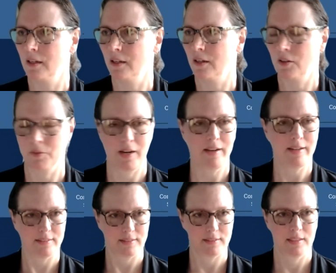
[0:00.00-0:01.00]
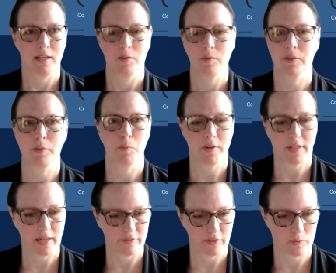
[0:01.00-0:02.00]
All right. Well, good morning,
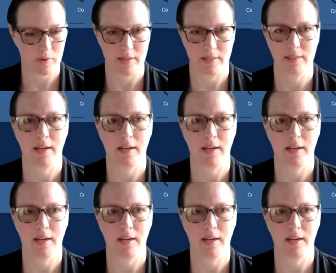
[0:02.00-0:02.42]
everyone.